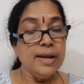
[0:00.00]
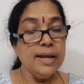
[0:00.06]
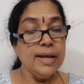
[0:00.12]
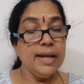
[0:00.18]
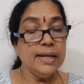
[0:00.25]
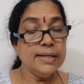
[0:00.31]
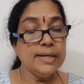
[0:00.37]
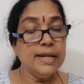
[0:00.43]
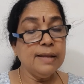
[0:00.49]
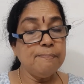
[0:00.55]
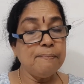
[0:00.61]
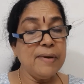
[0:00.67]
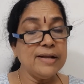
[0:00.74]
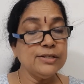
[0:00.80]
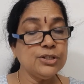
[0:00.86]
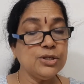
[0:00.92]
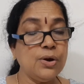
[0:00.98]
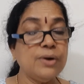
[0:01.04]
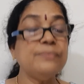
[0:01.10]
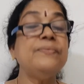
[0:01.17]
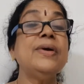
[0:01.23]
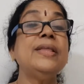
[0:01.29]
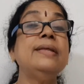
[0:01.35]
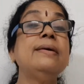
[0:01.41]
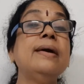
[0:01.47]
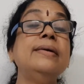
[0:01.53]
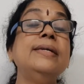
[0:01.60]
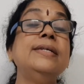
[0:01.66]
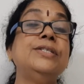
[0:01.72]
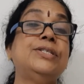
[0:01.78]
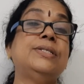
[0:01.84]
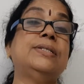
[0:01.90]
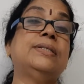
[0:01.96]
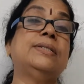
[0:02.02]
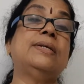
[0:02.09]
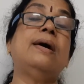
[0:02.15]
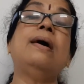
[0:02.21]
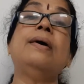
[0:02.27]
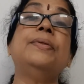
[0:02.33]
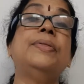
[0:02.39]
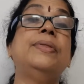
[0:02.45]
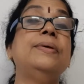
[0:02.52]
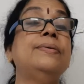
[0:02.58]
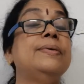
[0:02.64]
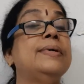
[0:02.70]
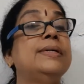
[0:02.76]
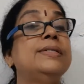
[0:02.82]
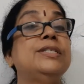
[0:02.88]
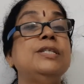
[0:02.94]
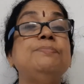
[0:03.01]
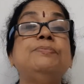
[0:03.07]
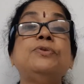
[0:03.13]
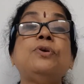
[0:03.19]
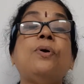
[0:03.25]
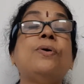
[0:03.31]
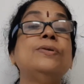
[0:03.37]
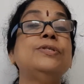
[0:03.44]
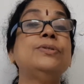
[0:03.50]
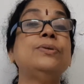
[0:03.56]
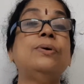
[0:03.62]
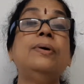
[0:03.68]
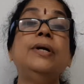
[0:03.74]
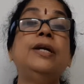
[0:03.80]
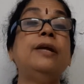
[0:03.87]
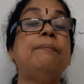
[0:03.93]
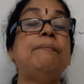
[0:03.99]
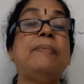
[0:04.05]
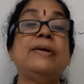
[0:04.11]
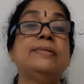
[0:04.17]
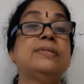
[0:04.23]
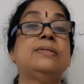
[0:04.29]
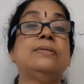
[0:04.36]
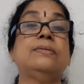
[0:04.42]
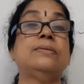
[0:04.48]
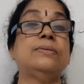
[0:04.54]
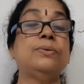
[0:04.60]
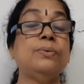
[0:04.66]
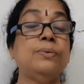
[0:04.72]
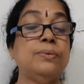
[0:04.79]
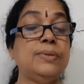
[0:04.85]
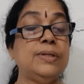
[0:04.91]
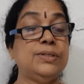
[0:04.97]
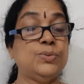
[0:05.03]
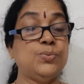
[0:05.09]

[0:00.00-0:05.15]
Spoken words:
It depends on weather conditions. Ships also depends. So this